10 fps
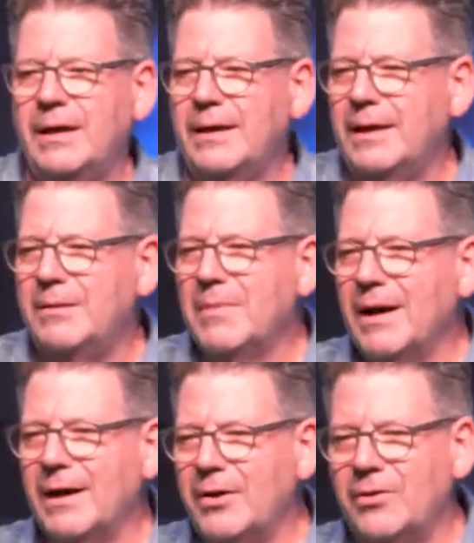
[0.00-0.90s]
uh, in
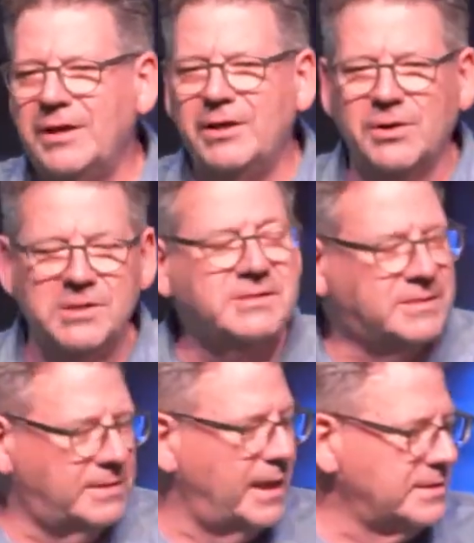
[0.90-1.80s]
my early
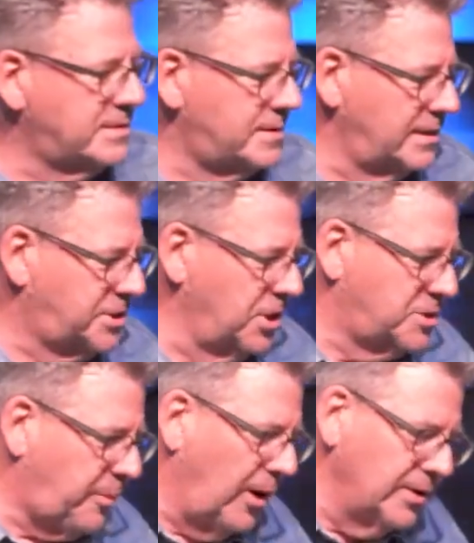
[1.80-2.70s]
years as a
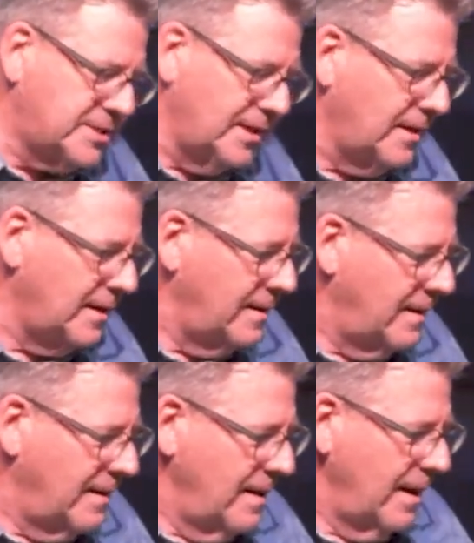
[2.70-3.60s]
church planter.
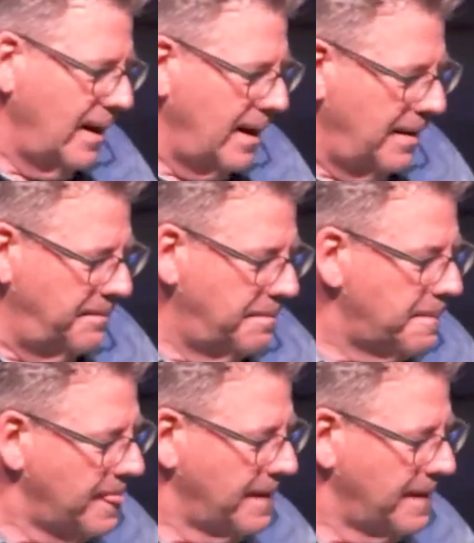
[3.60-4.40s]
Um,